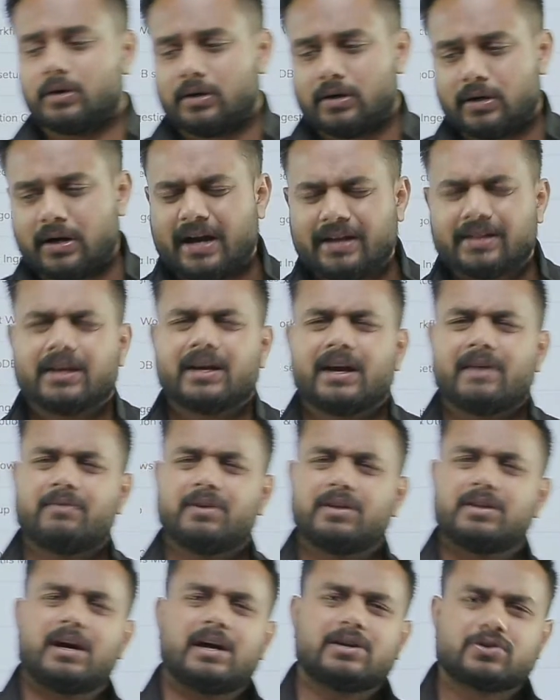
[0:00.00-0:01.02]
I think
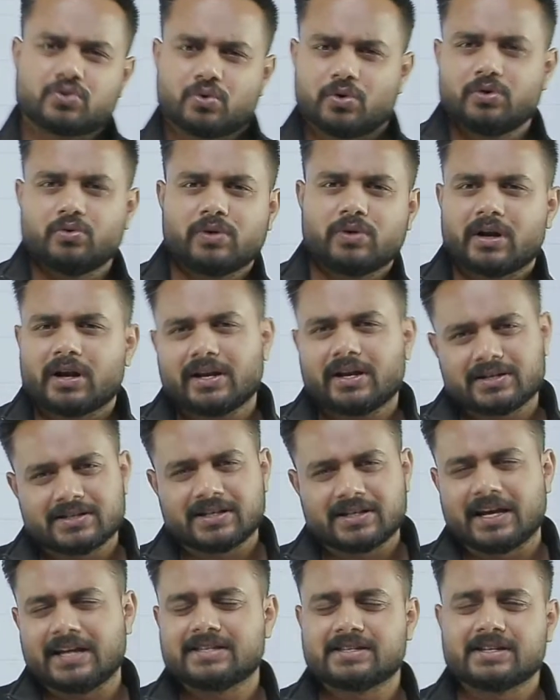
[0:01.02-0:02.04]
everything I've shown you now, right?
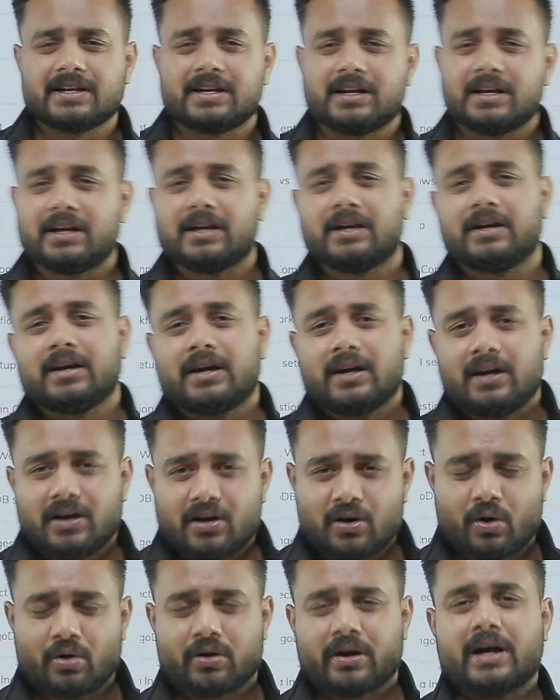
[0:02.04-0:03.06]
CICD,
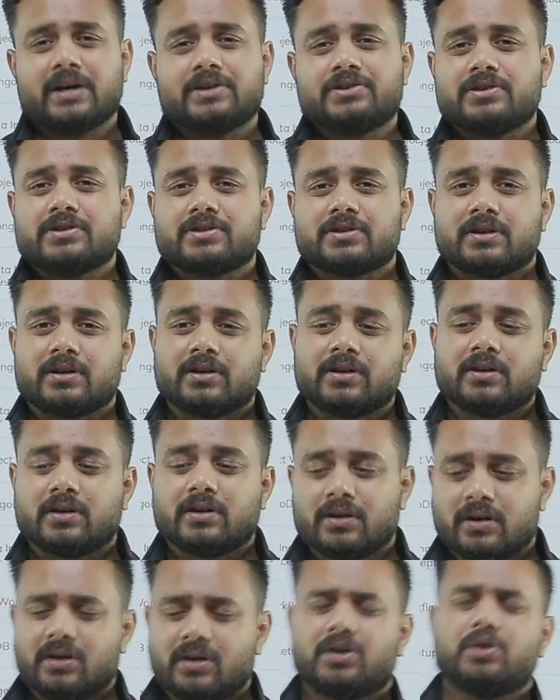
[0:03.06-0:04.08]
Dockerization,
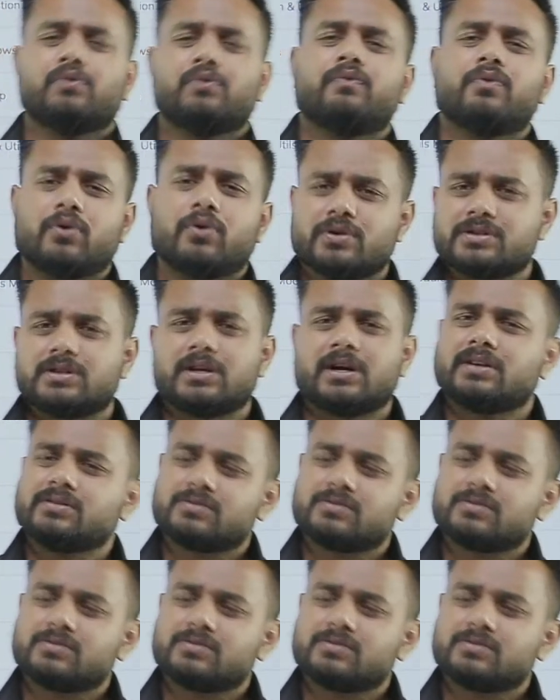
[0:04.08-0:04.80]
Kubeflow is there.